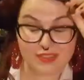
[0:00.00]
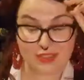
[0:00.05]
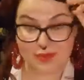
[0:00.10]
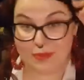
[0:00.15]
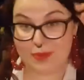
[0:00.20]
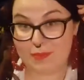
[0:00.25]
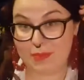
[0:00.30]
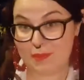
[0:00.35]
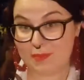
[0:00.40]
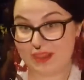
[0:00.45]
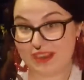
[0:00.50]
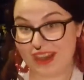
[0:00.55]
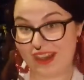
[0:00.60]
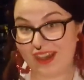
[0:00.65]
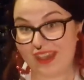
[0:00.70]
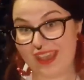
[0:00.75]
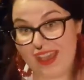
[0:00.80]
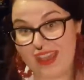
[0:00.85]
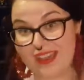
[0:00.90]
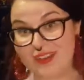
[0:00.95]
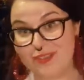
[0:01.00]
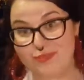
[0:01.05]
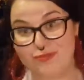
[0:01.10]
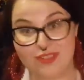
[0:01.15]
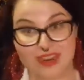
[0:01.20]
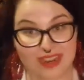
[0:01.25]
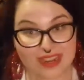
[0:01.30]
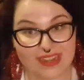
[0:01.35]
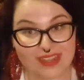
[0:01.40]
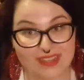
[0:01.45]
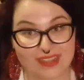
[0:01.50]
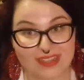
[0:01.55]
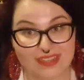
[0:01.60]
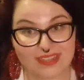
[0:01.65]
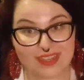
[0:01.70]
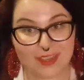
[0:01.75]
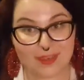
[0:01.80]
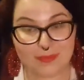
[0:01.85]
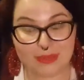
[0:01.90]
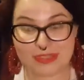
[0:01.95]
So my mum and I had a really good
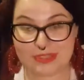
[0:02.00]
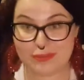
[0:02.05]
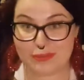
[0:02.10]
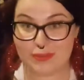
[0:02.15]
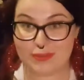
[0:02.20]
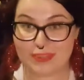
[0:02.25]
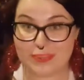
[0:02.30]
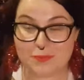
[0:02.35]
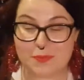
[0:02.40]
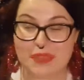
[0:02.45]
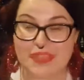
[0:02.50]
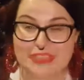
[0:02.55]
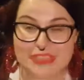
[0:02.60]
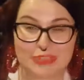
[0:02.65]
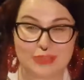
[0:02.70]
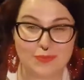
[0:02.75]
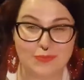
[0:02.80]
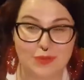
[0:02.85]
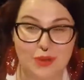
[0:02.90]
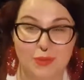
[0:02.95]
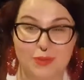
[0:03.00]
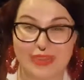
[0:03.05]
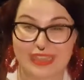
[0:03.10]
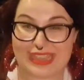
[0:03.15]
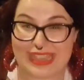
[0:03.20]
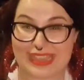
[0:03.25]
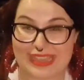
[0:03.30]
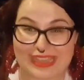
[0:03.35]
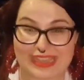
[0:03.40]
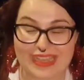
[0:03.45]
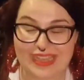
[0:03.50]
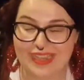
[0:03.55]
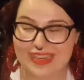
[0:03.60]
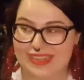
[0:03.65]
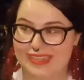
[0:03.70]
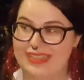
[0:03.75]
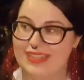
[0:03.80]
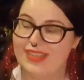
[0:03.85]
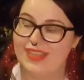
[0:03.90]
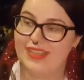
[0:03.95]
time as always, but as you can probably hear, and
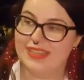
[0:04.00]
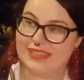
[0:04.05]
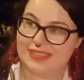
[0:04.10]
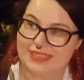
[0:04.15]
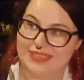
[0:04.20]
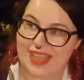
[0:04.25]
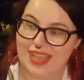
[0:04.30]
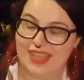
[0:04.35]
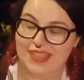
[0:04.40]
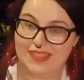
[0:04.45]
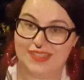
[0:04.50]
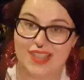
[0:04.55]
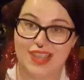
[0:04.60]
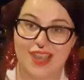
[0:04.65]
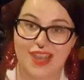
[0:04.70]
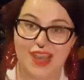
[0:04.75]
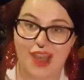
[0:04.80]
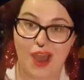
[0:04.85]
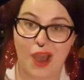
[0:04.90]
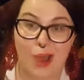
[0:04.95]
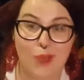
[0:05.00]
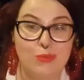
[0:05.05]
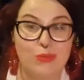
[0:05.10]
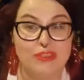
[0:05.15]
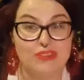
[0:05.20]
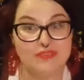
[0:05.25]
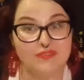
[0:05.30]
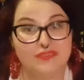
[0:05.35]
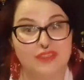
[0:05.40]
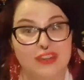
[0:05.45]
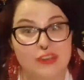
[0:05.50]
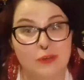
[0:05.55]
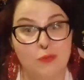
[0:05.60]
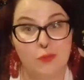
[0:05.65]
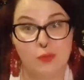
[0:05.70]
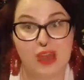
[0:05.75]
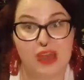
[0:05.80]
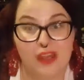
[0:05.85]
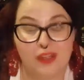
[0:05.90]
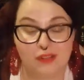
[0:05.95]
I think I said, I wasn't very
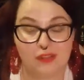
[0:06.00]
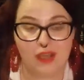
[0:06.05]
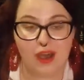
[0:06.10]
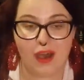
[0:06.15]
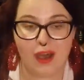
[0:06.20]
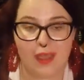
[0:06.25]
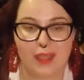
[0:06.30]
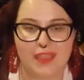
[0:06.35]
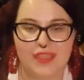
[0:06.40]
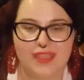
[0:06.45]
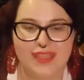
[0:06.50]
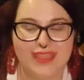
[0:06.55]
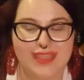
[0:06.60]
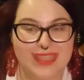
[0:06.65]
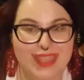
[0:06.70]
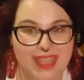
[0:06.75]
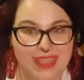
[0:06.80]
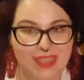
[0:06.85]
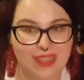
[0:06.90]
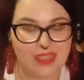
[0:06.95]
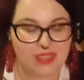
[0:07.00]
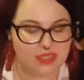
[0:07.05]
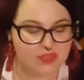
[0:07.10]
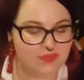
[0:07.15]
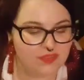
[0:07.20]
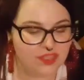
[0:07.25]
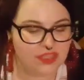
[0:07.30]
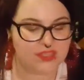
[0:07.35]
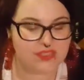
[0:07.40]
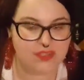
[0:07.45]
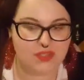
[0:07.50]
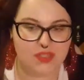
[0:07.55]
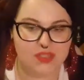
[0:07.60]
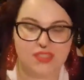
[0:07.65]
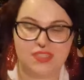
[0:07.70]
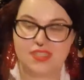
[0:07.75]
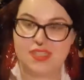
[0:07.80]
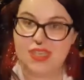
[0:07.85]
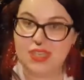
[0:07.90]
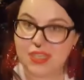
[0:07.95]
well. I think, fingers
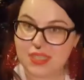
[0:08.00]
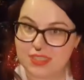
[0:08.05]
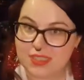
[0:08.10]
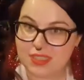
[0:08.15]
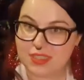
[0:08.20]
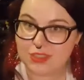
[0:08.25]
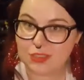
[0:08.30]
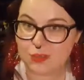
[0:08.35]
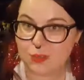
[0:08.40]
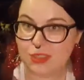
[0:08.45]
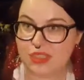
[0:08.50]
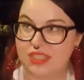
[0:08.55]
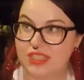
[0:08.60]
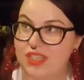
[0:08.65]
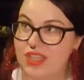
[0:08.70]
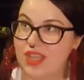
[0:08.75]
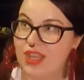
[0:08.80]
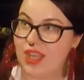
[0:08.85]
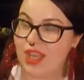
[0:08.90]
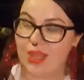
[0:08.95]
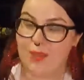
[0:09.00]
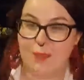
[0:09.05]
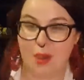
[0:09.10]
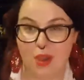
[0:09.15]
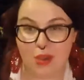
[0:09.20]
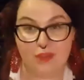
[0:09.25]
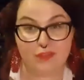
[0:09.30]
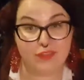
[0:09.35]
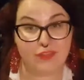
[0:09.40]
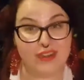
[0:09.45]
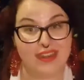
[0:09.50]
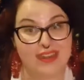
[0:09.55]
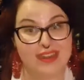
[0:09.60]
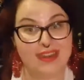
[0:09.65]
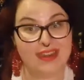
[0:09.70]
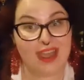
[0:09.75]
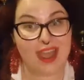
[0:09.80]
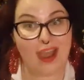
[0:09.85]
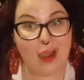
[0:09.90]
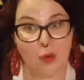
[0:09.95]
crossed, touch wood, I'm over it
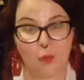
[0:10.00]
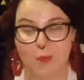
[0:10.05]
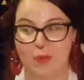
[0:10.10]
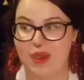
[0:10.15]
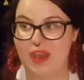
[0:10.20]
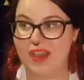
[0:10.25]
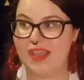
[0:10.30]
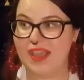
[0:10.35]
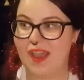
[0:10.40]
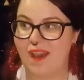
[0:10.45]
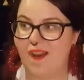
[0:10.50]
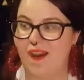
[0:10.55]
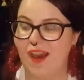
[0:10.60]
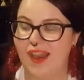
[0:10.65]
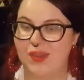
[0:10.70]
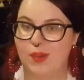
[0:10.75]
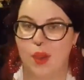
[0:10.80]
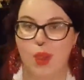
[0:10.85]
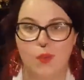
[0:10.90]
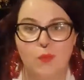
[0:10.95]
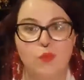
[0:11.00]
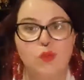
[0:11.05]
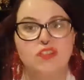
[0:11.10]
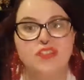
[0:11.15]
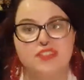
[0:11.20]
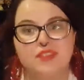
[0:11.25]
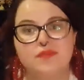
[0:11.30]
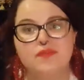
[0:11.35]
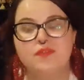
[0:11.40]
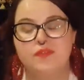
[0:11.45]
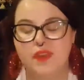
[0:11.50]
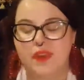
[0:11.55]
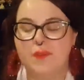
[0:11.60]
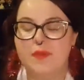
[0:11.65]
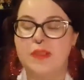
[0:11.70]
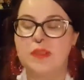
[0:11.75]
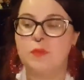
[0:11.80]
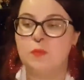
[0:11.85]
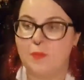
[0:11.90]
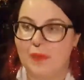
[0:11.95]
now. But yeah, I wasn't
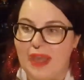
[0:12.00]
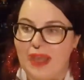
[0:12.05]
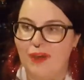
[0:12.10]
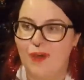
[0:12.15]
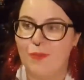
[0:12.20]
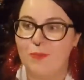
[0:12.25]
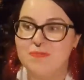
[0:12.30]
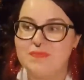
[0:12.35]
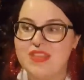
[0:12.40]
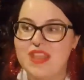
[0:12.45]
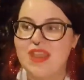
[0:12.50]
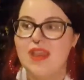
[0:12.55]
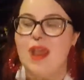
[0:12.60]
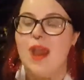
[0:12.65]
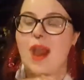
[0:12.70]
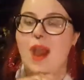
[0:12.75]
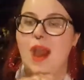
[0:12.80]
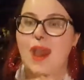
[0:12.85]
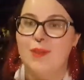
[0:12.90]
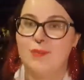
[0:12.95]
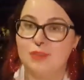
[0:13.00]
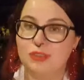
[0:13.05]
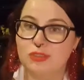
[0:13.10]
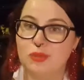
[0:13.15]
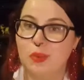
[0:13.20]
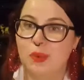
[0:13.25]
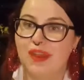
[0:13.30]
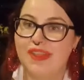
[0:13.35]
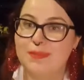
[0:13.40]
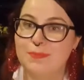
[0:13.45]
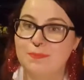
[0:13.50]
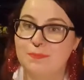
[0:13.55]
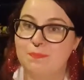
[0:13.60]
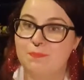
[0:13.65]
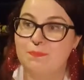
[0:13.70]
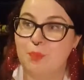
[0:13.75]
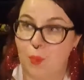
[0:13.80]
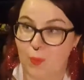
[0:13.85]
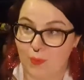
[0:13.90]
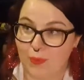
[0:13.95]
very well. I was quite
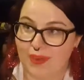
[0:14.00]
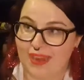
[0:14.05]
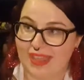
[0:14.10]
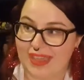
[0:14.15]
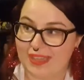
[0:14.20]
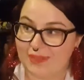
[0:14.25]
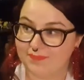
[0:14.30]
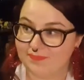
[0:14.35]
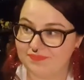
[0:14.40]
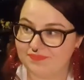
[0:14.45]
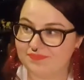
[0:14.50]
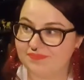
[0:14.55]
poorly.